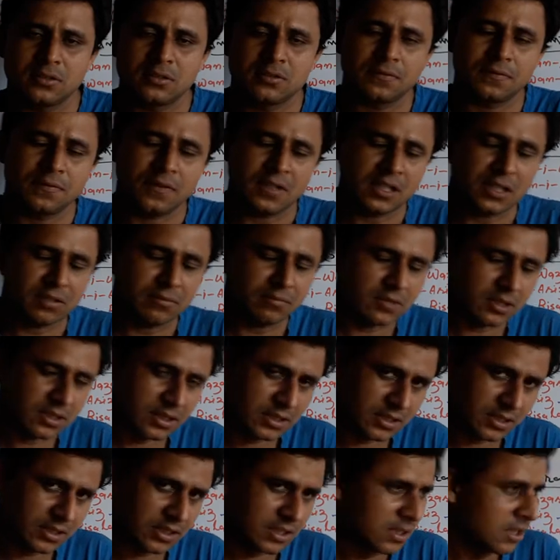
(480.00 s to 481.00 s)

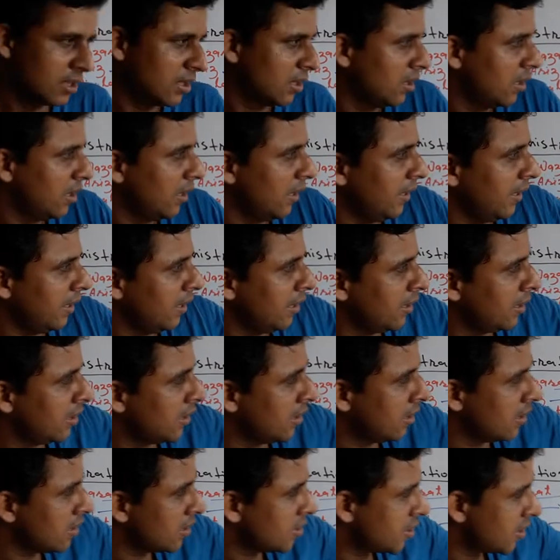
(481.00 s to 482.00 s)
farmers, and
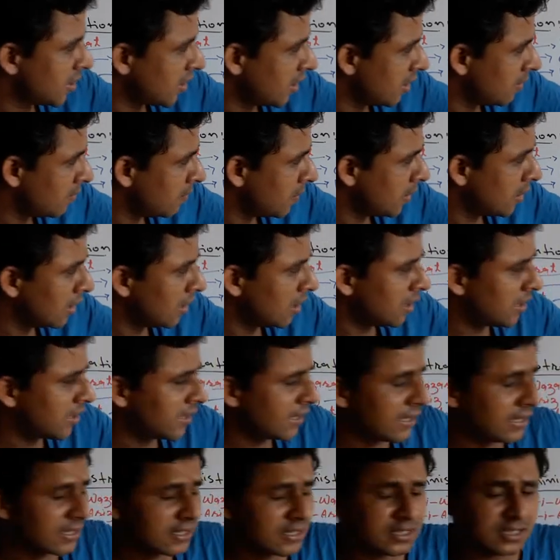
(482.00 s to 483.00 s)
Jaribana
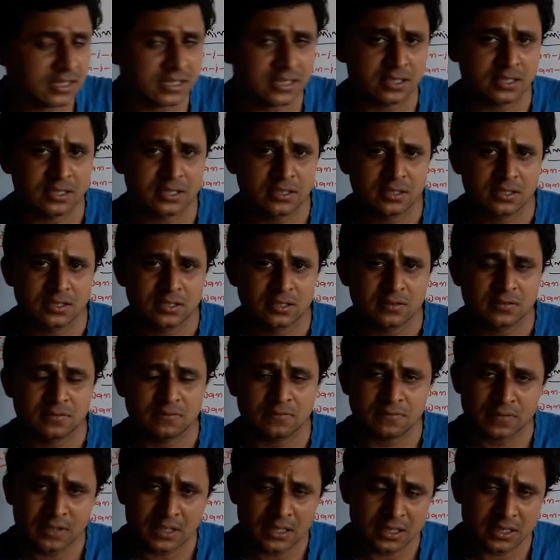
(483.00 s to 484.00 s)
tax
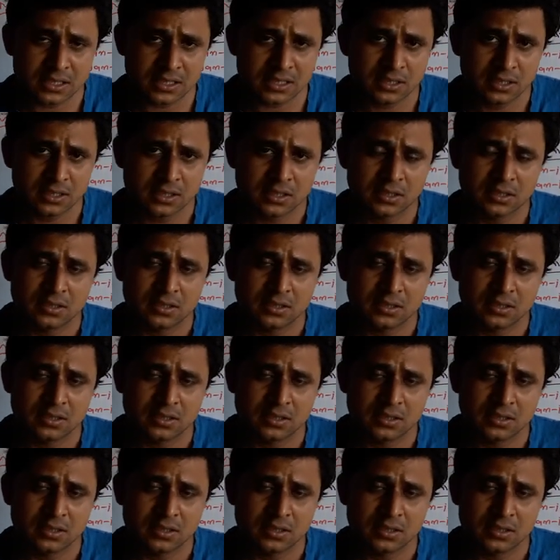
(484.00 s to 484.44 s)
was